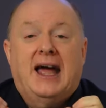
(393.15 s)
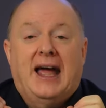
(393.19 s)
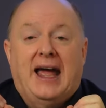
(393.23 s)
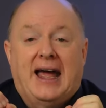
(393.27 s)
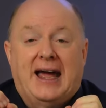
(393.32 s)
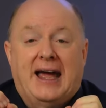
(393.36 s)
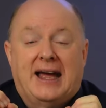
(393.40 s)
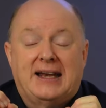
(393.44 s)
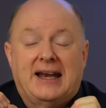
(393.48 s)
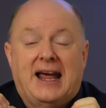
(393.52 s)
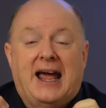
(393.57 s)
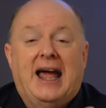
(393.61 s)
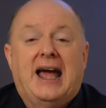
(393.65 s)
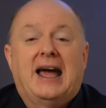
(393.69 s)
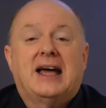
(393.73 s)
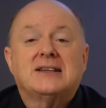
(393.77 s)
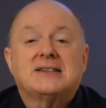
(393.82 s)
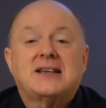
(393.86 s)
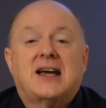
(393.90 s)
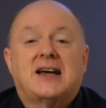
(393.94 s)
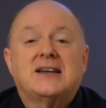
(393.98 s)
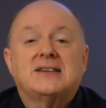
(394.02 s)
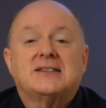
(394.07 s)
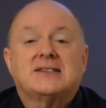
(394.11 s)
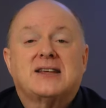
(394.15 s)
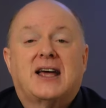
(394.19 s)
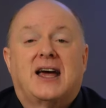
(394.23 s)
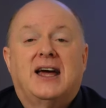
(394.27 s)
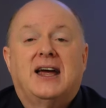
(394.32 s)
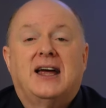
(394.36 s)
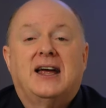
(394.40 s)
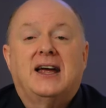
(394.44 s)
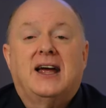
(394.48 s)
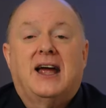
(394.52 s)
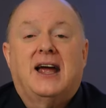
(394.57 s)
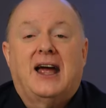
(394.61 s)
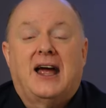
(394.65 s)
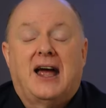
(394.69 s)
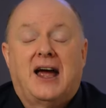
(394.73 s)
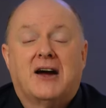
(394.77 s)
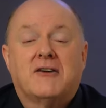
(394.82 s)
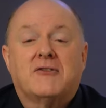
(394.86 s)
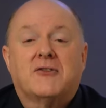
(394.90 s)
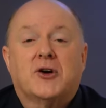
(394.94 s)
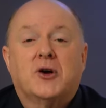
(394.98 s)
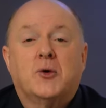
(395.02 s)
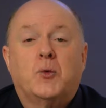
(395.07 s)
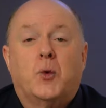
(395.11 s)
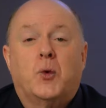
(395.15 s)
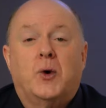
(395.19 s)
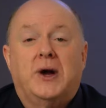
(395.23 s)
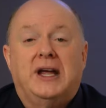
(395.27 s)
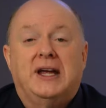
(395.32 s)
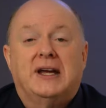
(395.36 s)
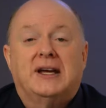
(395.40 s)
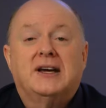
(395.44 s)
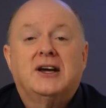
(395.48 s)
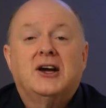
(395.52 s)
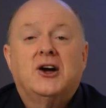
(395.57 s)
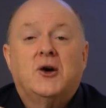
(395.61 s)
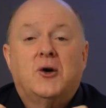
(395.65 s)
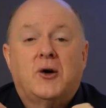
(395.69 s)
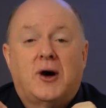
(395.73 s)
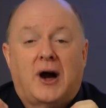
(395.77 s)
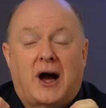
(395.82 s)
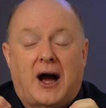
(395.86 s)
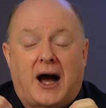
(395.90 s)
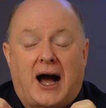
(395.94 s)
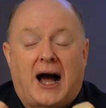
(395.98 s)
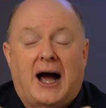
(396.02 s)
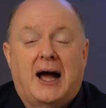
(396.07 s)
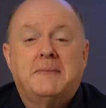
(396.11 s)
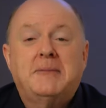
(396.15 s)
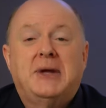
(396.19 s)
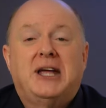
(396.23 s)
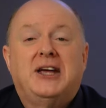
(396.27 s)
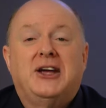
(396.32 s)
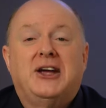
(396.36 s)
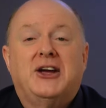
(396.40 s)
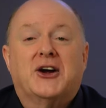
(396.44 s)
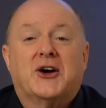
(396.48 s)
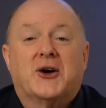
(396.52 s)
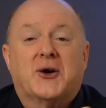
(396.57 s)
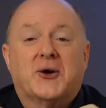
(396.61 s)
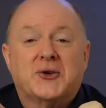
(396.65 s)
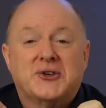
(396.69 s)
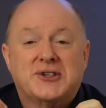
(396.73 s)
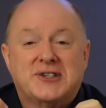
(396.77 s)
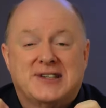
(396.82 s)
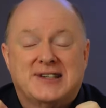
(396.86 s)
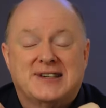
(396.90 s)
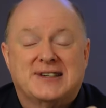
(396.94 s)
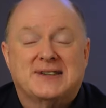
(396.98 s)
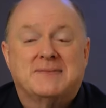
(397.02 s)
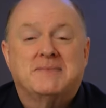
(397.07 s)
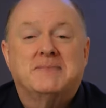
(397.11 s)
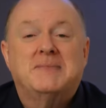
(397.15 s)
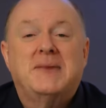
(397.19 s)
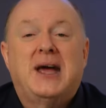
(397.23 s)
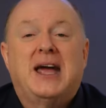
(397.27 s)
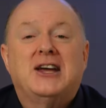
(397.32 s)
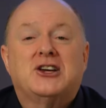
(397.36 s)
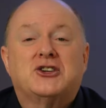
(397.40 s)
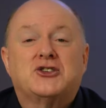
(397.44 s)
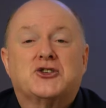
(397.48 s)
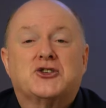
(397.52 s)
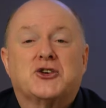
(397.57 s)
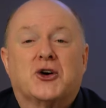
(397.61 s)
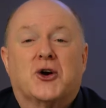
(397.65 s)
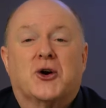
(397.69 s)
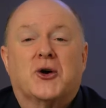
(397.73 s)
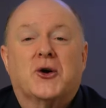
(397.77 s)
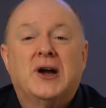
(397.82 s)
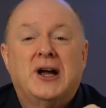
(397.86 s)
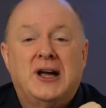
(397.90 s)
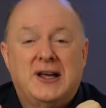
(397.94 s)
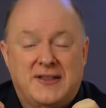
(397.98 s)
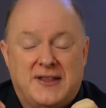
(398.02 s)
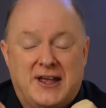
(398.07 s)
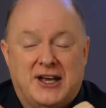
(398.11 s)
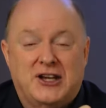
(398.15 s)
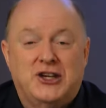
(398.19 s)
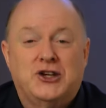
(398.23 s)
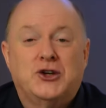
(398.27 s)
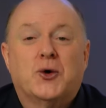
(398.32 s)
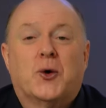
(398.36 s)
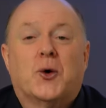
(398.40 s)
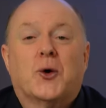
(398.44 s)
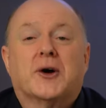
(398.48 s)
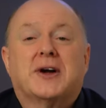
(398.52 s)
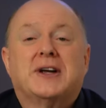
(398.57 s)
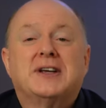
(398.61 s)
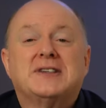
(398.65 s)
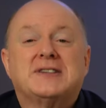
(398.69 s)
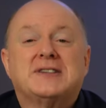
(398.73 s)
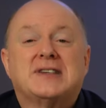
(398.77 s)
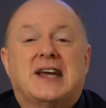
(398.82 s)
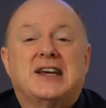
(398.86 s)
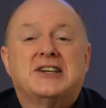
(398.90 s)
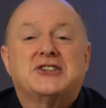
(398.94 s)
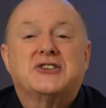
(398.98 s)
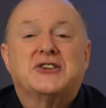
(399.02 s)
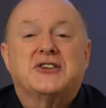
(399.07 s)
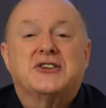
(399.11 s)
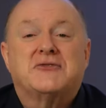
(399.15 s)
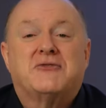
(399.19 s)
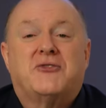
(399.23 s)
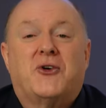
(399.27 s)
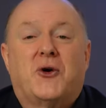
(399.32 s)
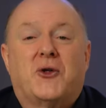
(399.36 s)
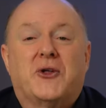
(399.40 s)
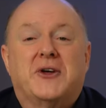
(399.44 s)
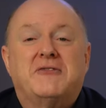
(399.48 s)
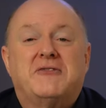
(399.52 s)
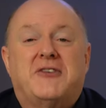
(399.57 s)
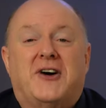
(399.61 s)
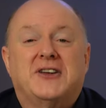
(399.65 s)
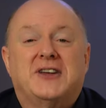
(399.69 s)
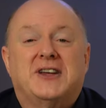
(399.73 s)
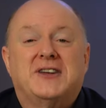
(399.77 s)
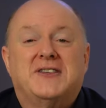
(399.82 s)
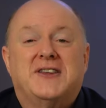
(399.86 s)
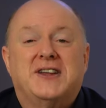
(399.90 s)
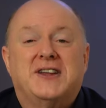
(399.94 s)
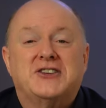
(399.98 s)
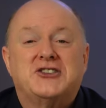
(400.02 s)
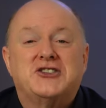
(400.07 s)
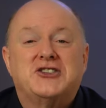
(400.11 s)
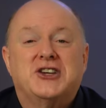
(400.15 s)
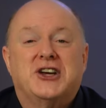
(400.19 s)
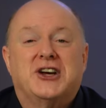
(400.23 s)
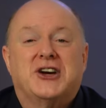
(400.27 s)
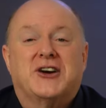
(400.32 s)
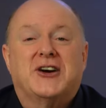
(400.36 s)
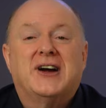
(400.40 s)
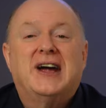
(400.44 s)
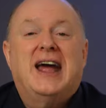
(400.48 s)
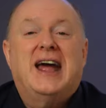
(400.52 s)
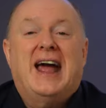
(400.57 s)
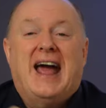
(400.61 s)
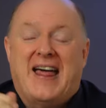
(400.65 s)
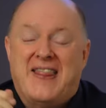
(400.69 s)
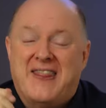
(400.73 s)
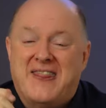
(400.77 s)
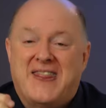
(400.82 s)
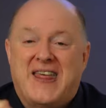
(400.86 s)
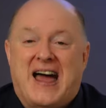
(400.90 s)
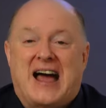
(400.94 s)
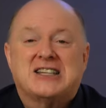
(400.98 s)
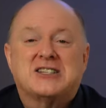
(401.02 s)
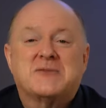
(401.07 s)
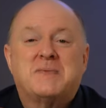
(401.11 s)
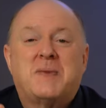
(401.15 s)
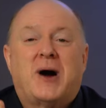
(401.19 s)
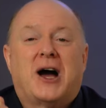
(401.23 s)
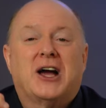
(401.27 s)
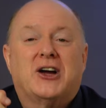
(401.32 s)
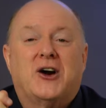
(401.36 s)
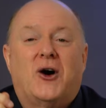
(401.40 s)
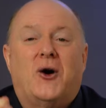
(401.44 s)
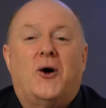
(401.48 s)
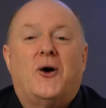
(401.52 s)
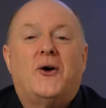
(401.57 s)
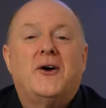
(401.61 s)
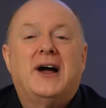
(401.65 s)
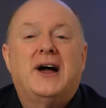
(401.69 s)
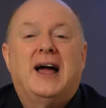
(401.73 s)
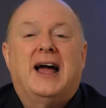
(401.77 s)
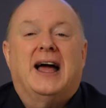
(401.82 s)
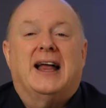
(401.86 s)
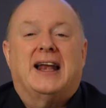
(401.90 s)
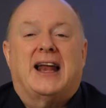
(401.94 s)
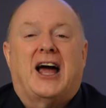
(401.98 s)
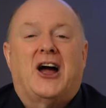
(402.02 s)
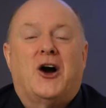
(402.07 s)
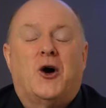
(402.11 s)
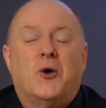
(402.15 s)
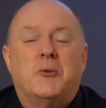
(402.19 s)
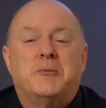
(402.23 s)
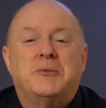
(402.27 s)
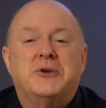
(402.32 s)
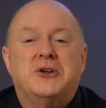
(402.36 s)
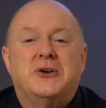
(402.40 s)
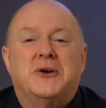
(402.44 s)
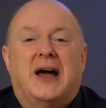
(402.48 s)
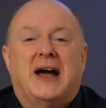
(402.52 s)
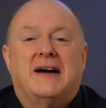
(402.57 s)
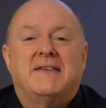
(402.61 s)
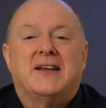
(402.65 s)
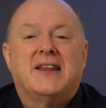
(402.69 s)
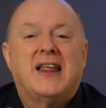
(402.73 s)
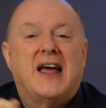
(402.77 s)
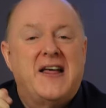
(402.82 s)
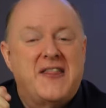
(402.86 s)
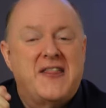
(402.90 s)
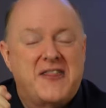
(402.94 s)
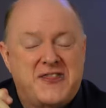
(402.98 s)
And as I say every week, I'm here to make sure that your organization is fully funded this year. And that's my goal, and I hope you have it.